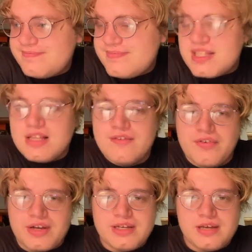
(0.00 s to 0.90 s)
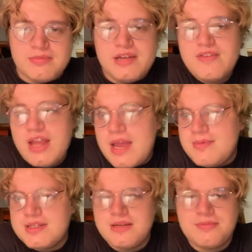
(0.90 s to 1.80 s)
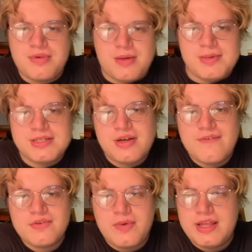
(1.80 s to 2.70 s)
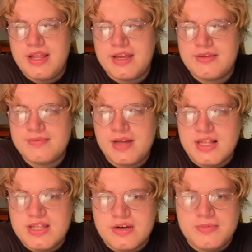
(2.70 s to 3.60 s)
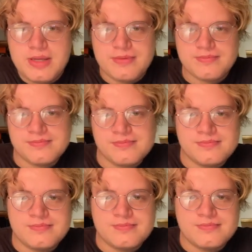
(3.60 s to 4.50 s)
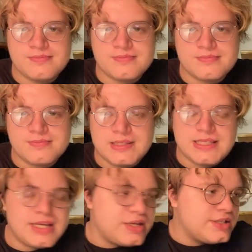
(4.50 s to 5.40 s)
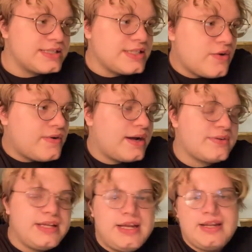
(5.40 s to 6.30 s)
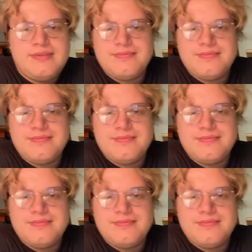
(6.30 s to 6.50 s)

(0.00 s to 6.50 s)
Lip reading: delivery time. Even Amazon Prime, you still have to wait like a little bit. So you can just go out and get it.